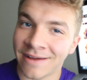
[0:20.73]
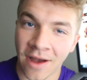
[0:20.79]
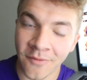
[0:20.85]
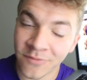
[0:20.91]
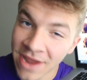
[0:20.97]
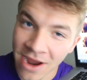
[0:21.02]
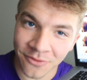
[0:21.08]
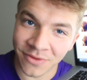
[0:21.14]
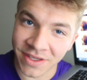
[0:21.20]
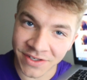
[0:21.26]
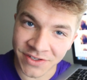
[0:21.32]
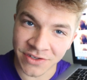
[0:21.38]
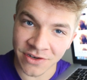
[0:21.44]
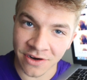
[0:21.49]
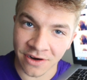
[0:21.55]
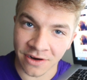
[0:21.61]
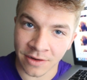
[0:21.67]
I'm not really
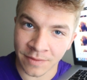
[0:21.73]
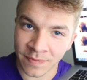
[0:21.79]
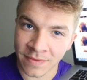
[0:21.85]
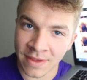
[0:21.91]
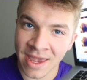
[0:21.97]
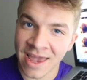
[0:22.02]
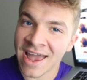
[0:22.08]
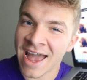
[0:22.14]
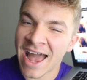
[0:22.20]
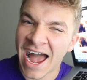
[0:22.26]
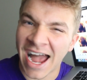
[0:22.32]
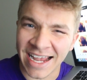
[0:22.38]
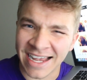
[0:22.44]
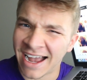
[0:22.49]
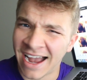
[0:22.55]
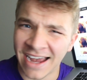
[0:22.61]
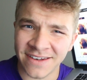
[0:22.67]
sure.
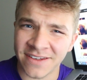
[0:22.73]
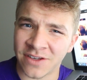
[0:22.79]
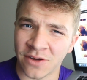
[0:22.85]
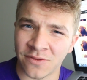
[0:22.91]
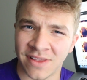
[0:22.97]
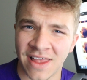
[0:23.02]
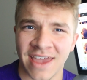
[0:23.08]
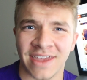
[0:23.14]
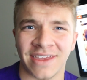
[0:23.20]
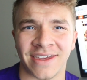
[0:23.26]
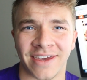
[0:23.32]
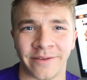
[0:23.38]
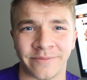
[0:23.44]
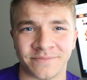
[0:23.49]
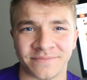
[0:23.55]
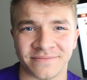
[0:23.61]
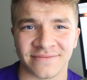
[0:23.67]
I kinda don't like
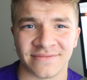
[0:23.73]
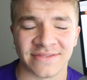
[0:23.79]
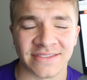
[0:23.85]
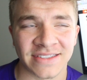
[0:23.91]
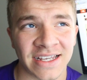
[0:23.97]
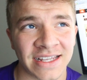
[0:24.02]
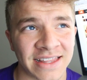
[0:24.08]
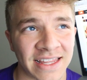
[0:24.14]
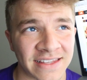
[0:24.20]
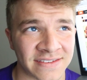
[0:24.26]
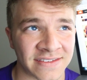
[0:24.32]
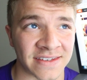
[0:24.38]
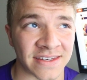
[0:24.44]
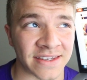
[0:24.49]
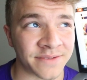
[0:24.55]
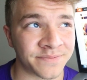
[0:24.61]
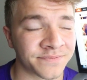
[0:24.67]
it. Let's
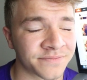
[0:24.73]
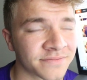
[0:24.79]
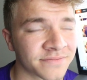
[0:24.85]
see.